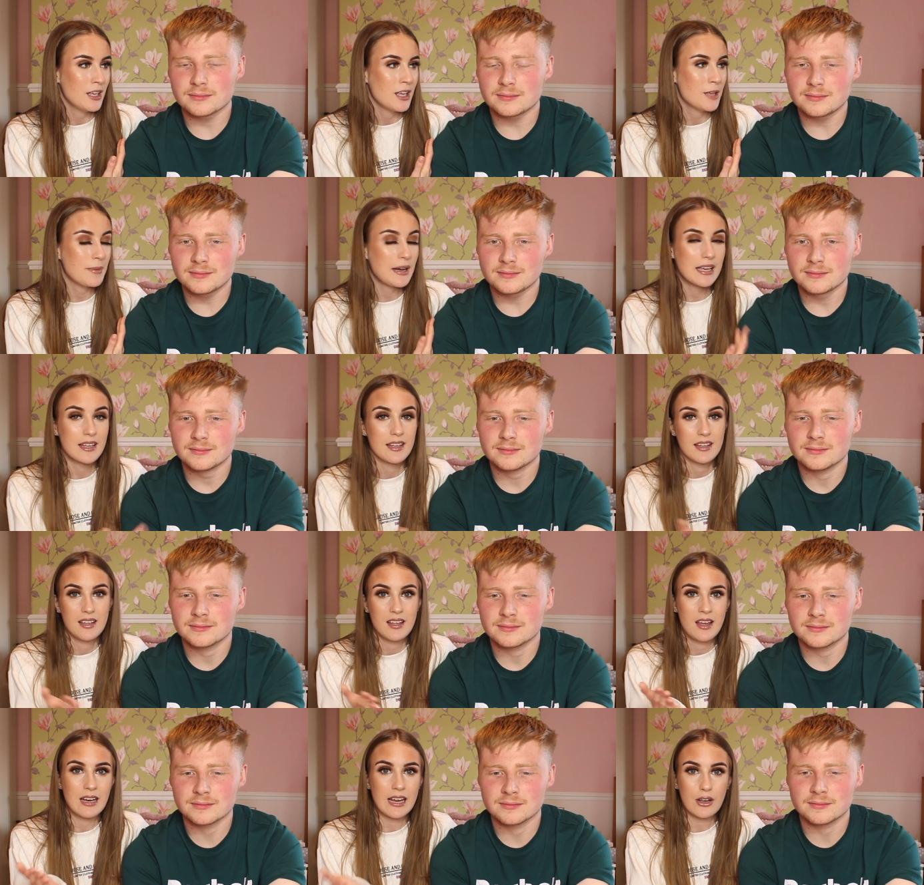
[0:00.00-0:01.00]
Speaker 1: you might
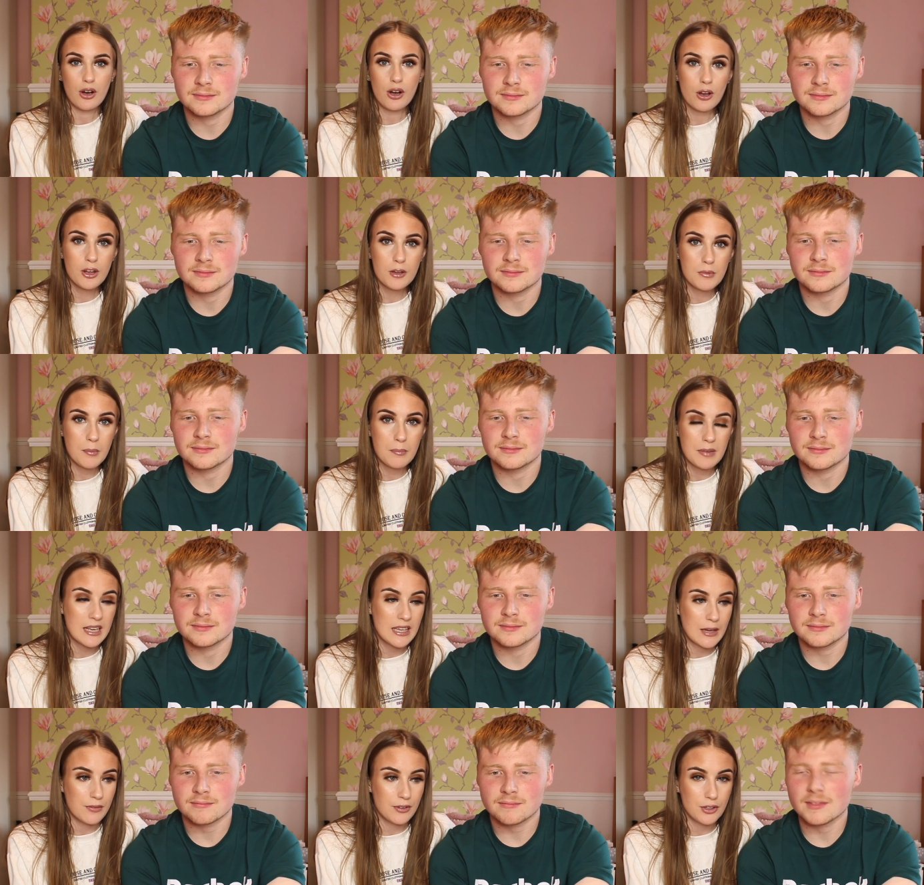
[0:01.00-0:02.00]
like all of them on me,
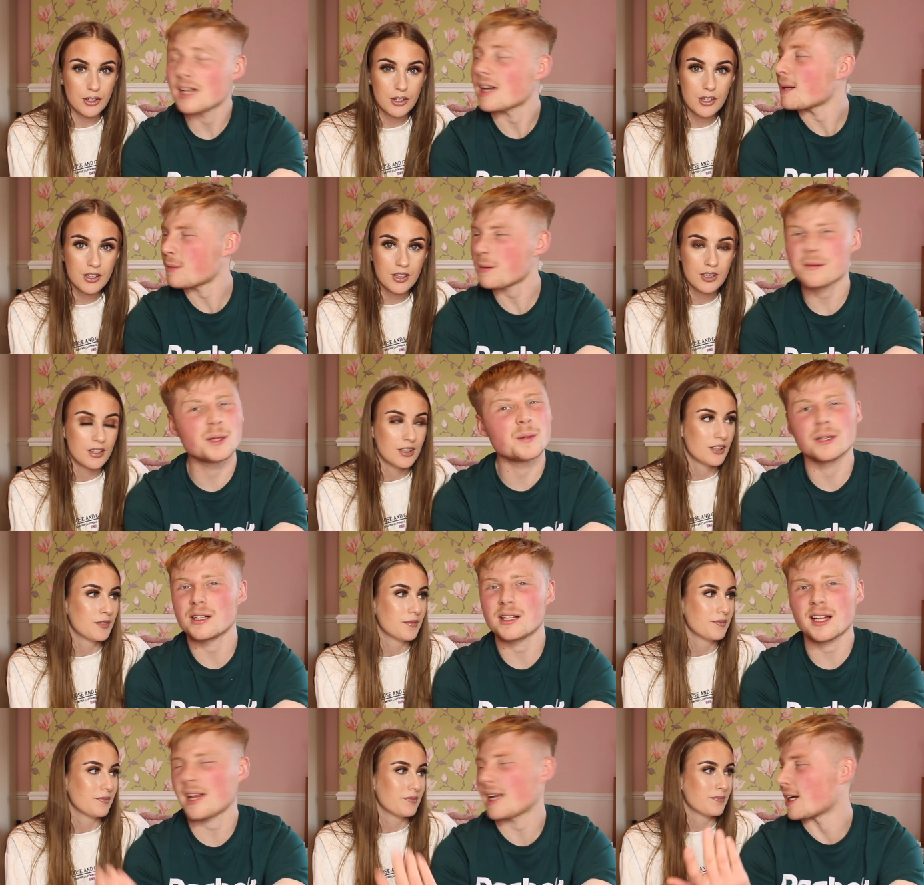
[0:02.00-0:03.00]
you never know. Yeah, I
Speaker 2: probably will.
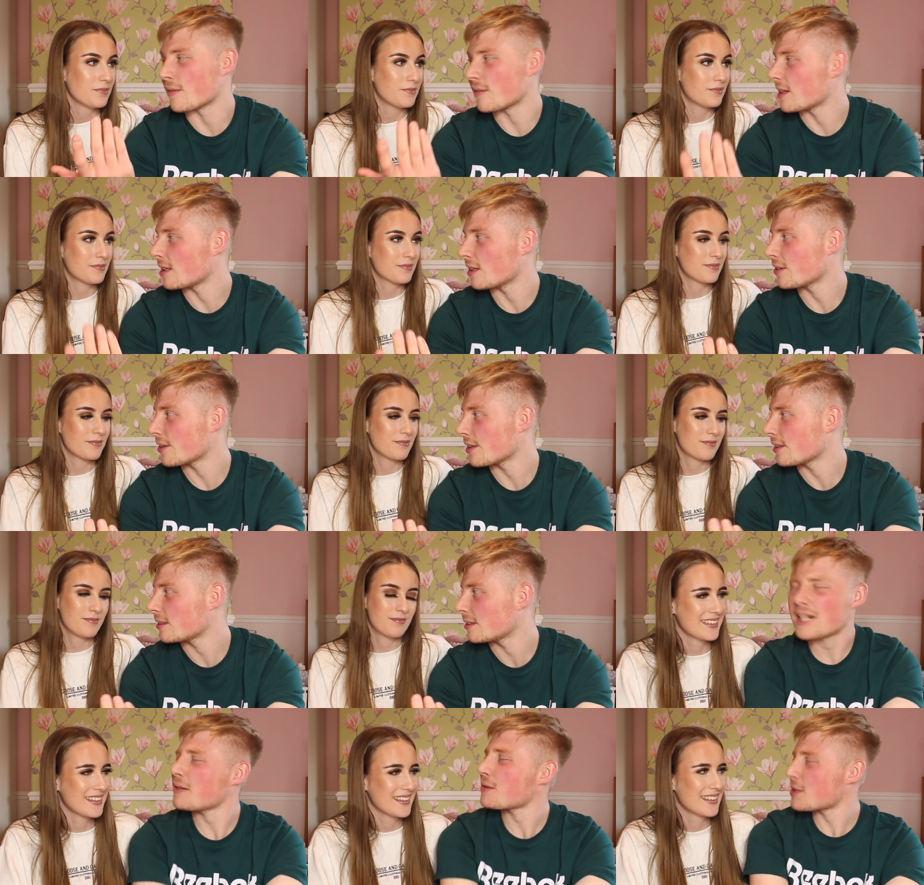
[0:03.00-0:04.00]
I like everything on you.
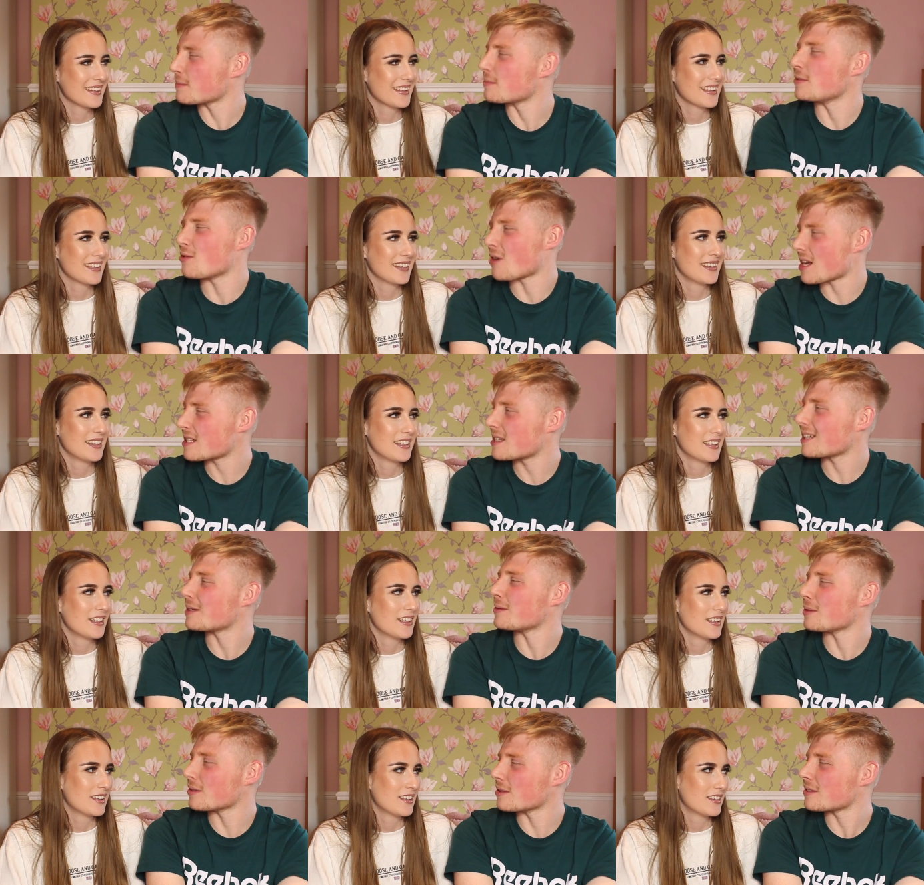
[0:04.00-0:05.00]
Pick out some drastic
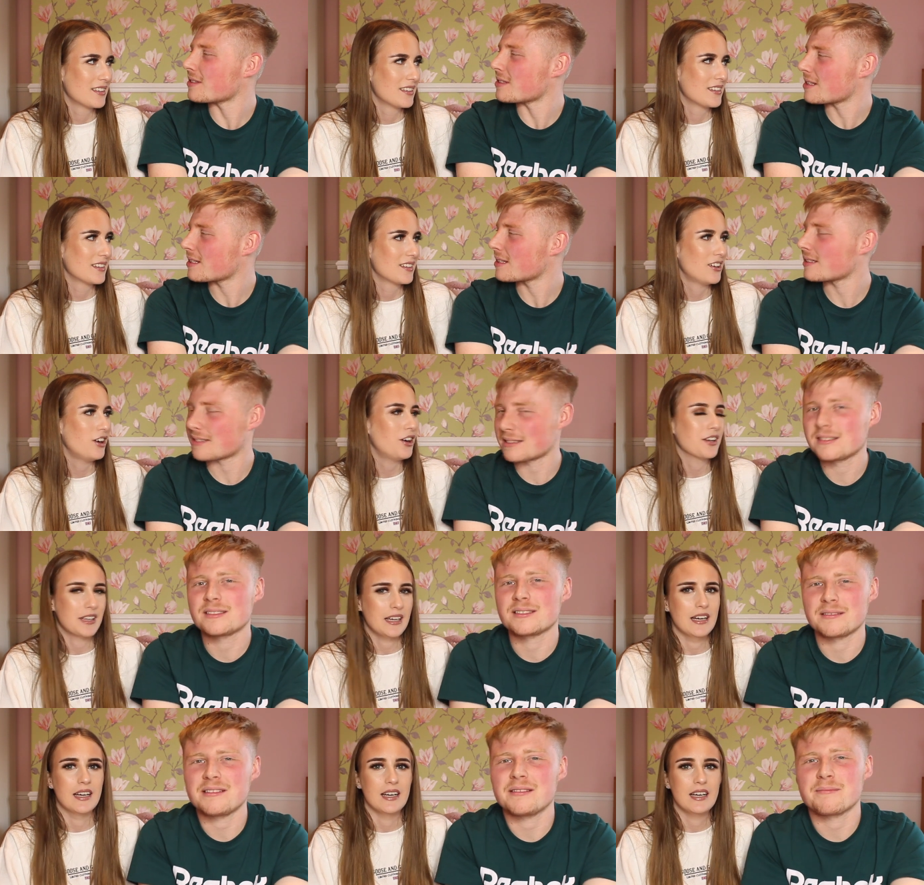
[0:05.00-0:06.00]
ones.
Speaker 1: Oh
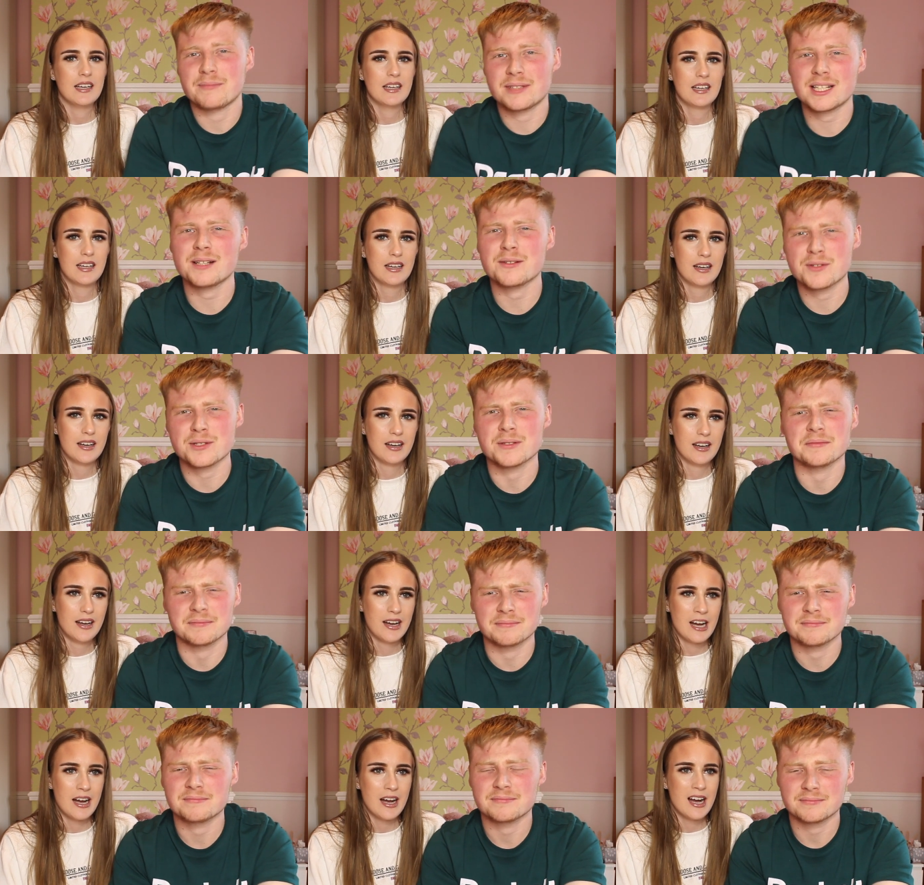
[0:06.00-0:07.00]
yeah. Pick out some.
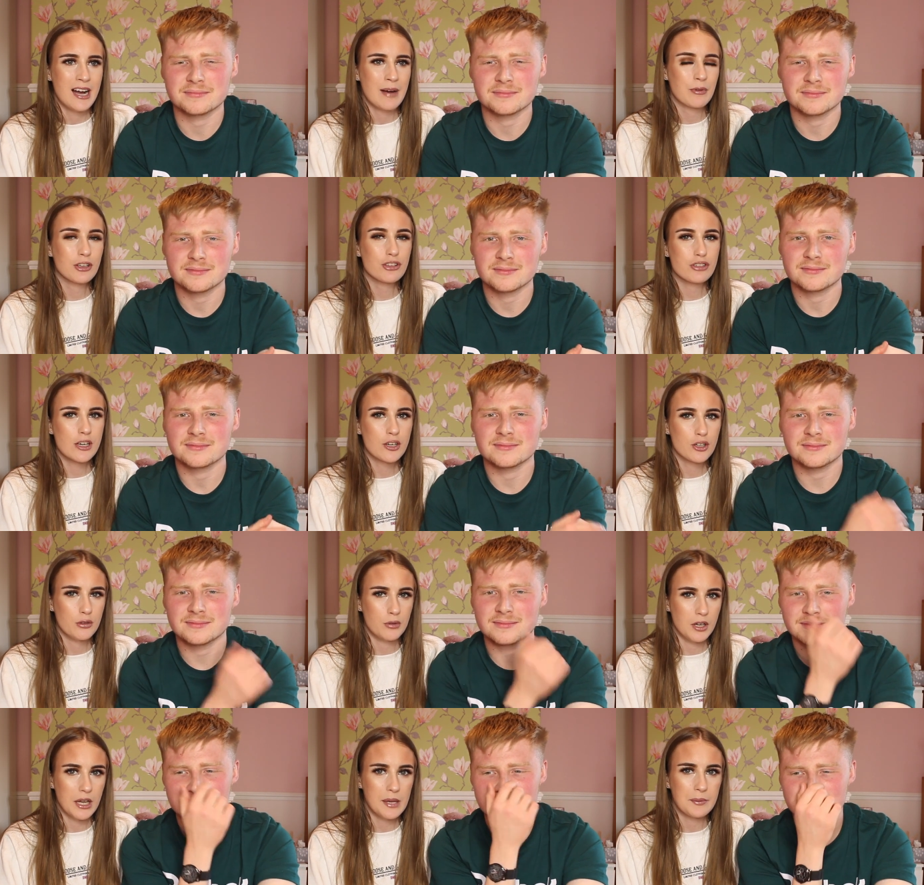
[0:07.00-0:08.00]
I'm gonna try and
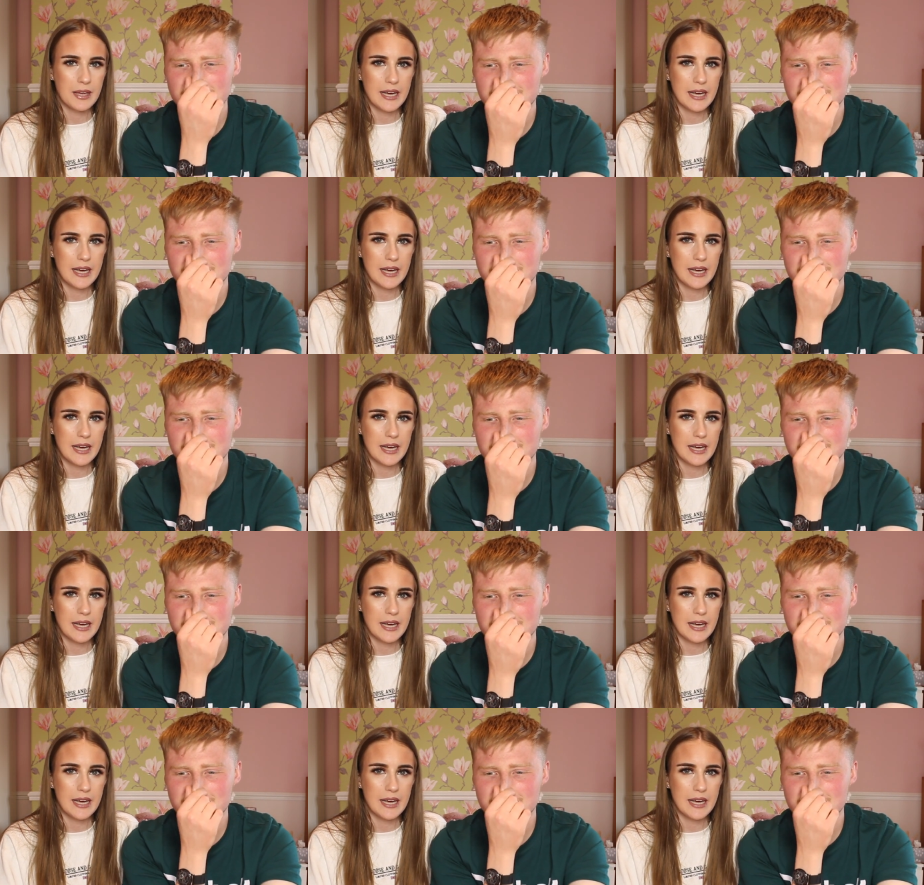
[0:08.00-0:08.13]
go out